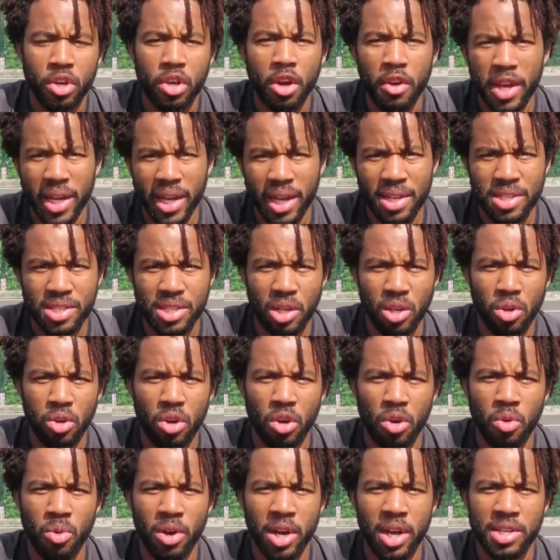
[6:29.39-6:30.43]
You're going
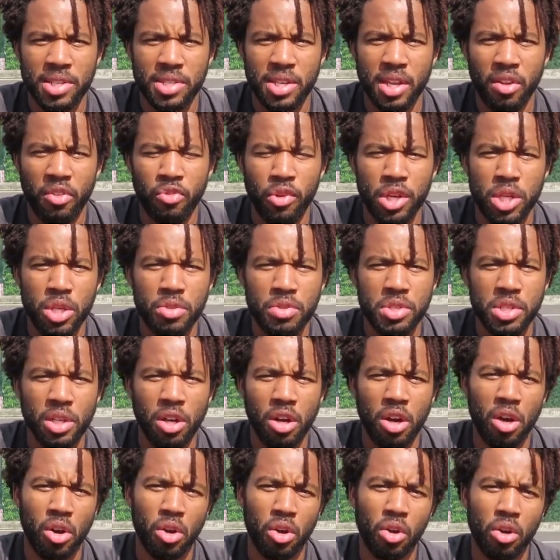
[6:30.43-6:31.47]
anti-clockwise. If we're
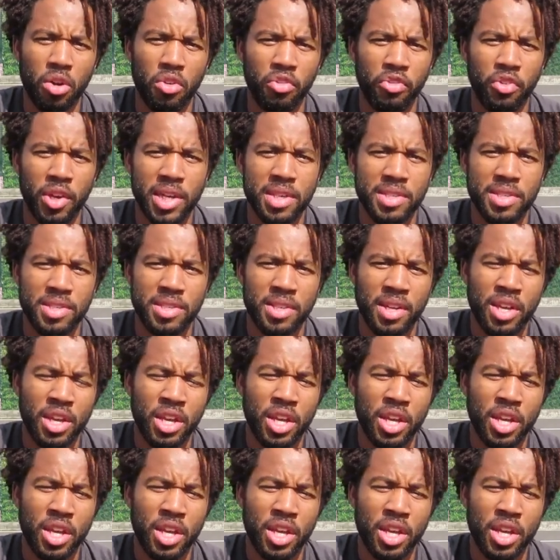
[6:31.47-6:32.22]
using our clock face,